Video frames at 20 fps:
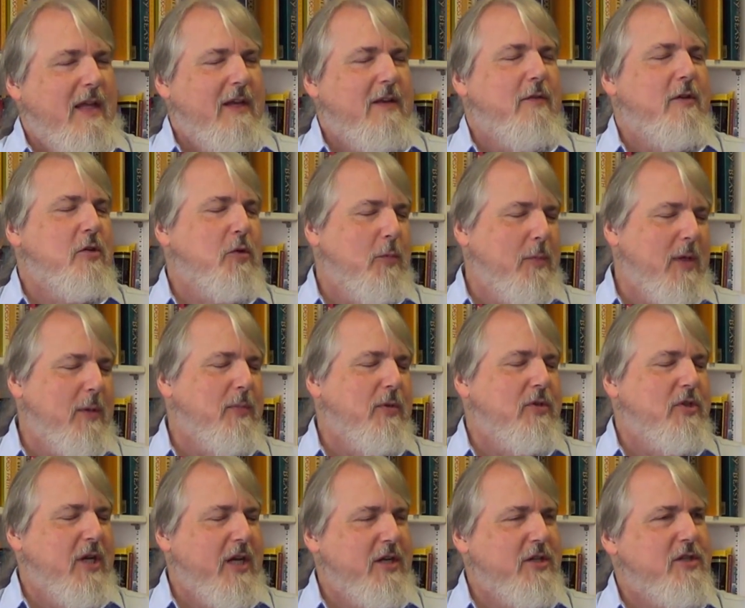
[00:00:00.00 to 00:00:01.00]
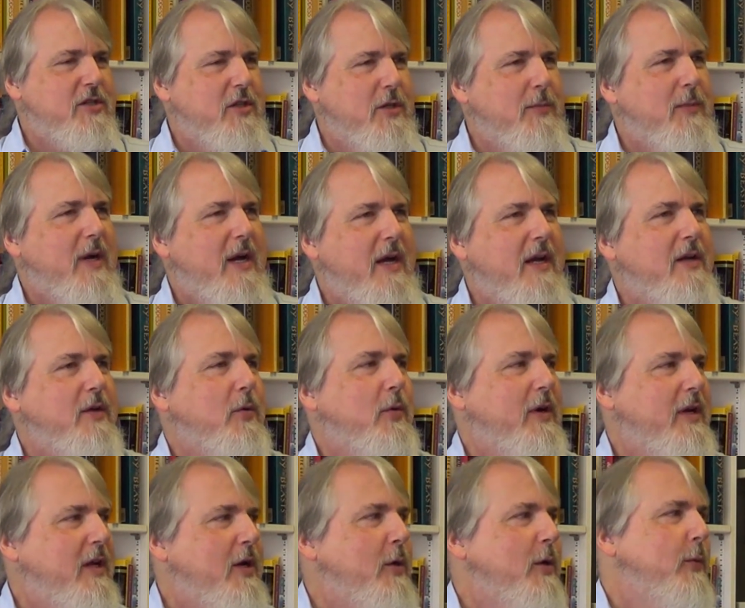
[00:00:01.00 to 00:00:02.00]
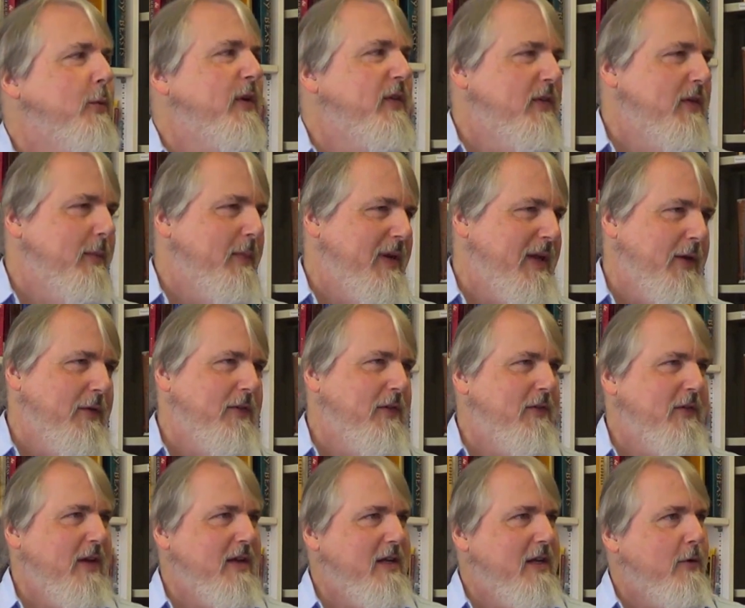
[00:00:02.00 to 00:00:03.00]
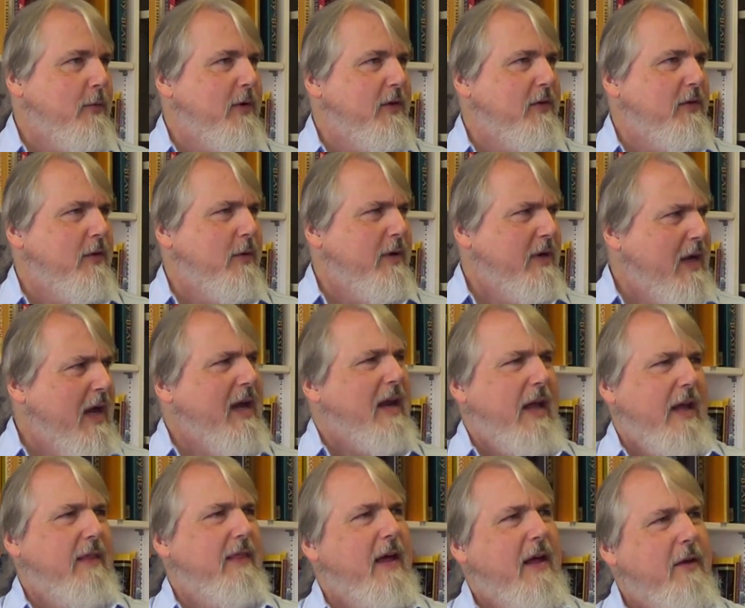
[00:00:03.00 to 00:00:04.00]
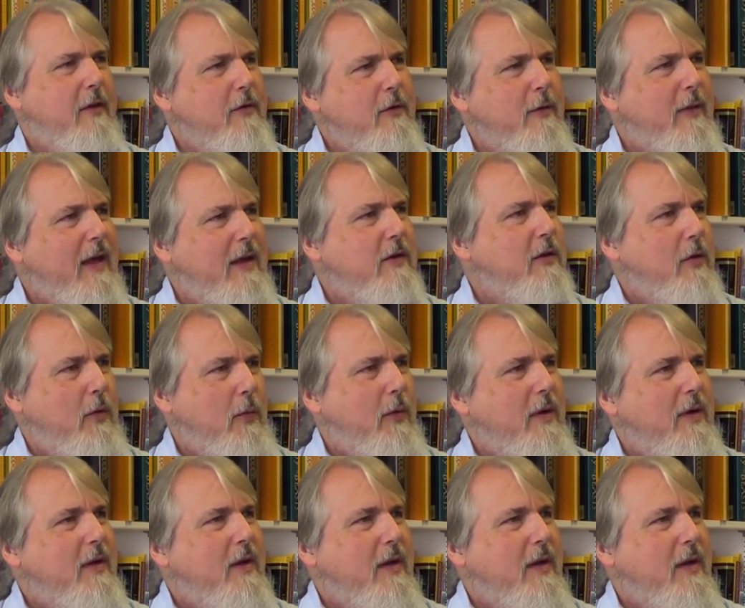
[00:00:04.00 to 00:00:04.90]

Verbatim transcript: individual people changing their mind or hearing what somebody else's idea was and going, I like that, I'll do that too.